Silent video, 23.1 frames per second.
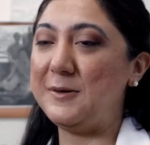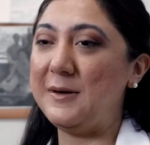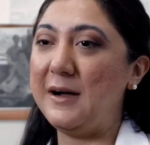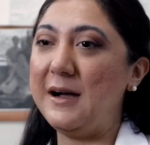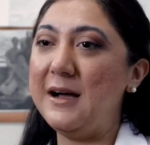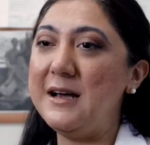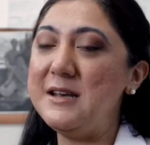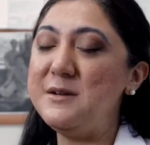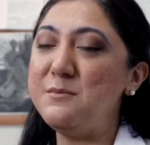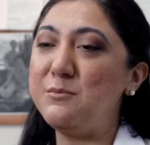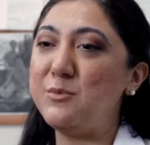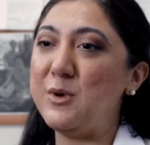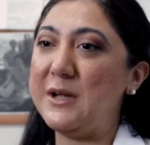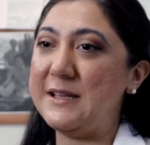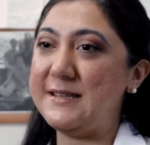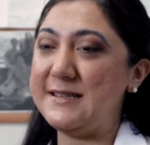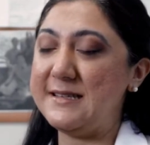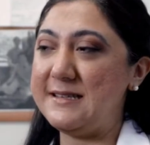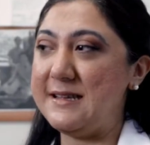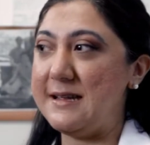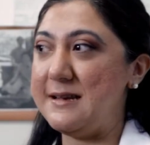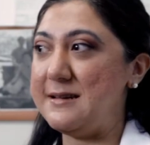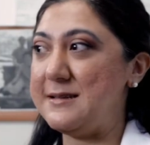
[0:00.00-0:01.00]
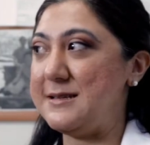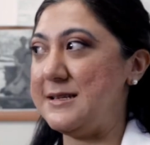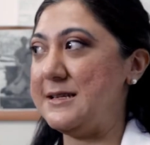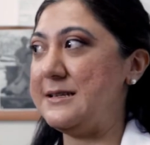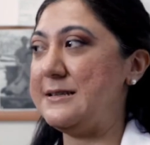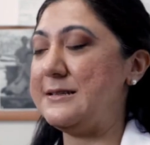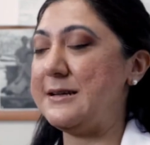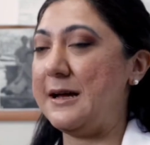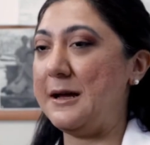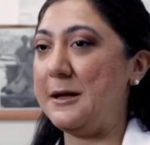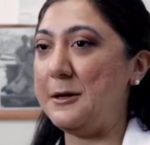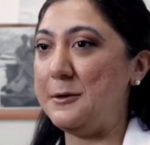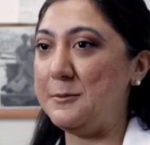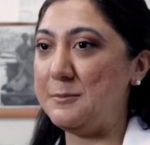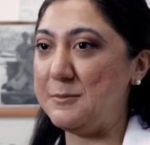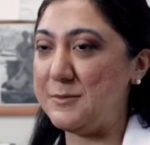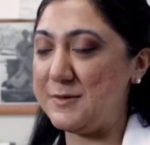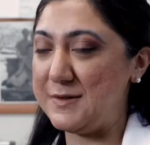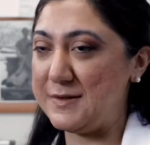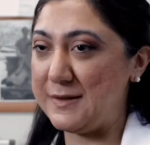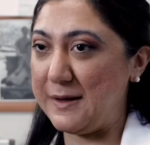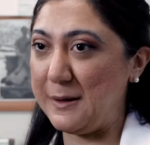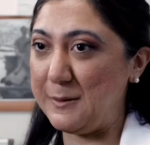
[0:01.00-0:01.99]
Unprecedented
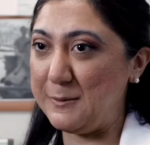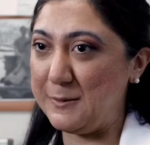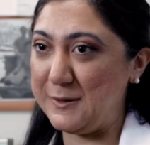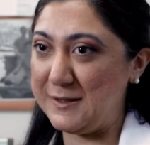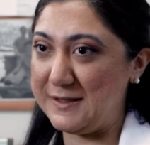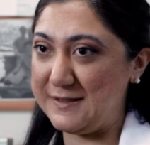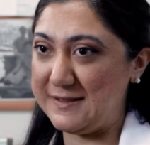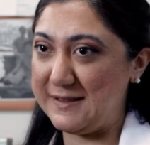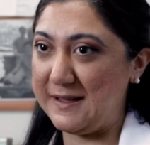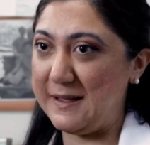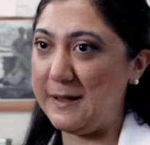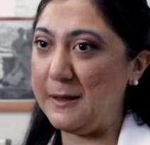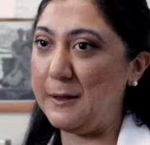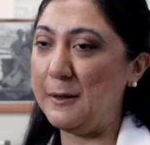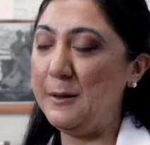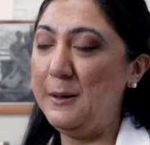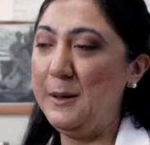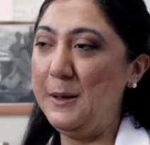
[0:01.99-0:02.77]
times, I would say.